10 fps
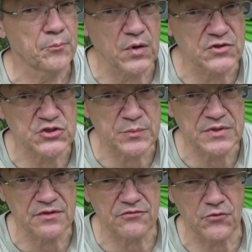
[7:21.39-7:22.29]
punch them
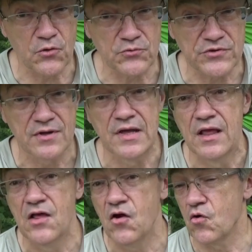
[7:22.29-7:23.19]
in the throat
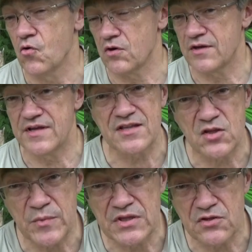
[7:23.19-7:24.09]
or kick
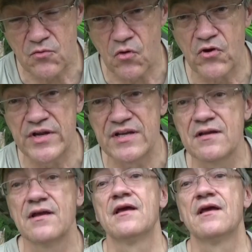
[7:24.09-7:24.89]
them in the groin